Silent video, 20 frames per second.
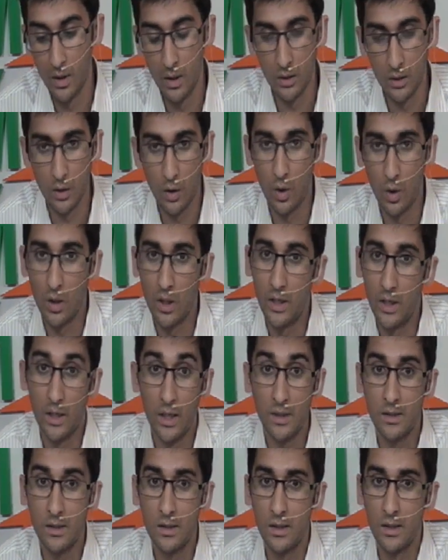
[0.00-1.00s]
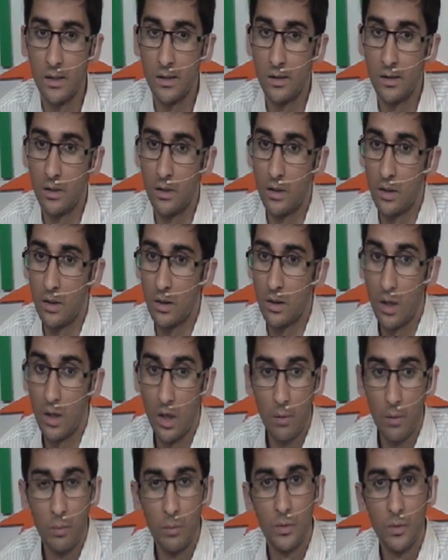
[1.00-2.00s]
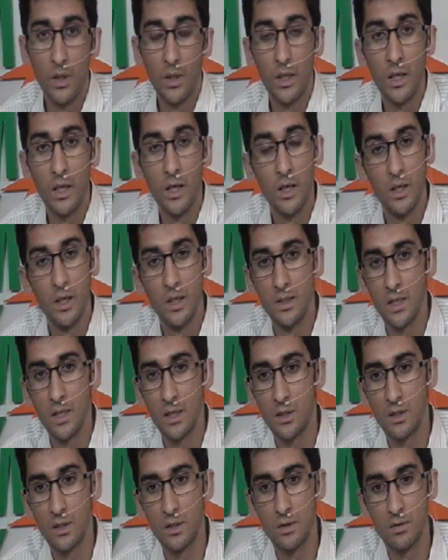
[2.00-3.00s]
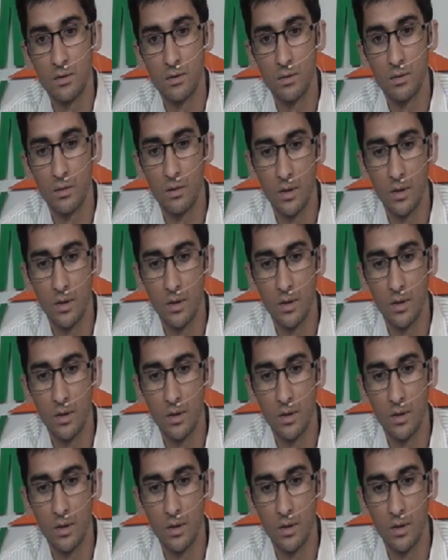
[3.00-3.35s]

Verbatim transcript: The online test series, the club, the TND sessions,